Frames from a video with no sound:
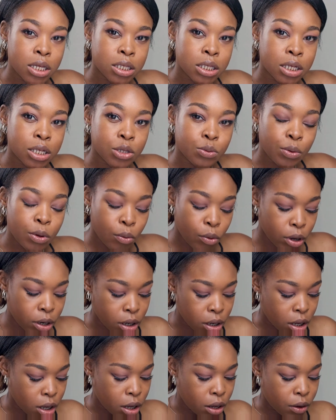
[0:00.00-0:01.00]
since we want
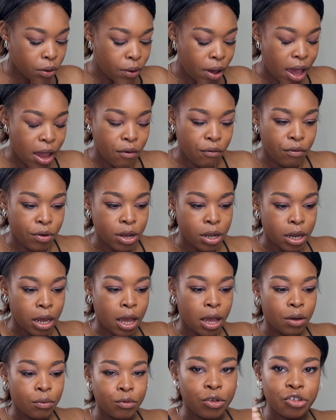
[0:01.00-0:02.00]
to go every
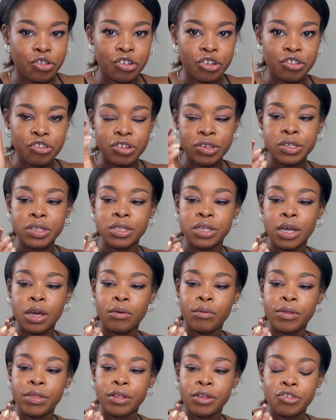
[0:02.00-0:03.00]
day, we should just
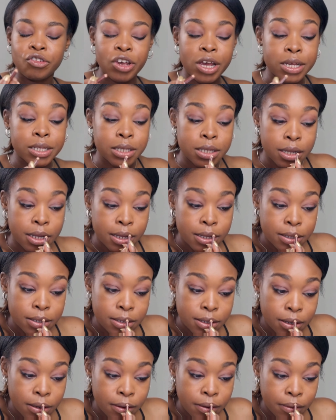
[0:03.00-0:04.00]
stick with the chestnut.
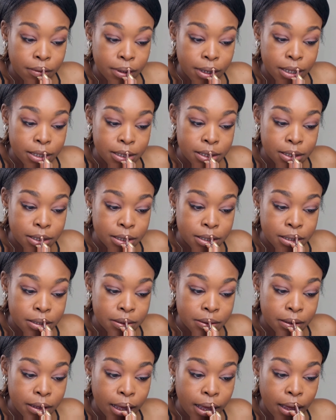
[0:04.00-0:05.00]
So let's just
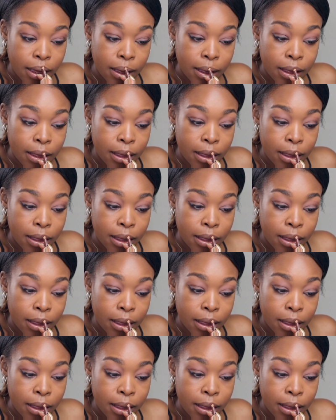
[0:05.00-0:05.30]
do that.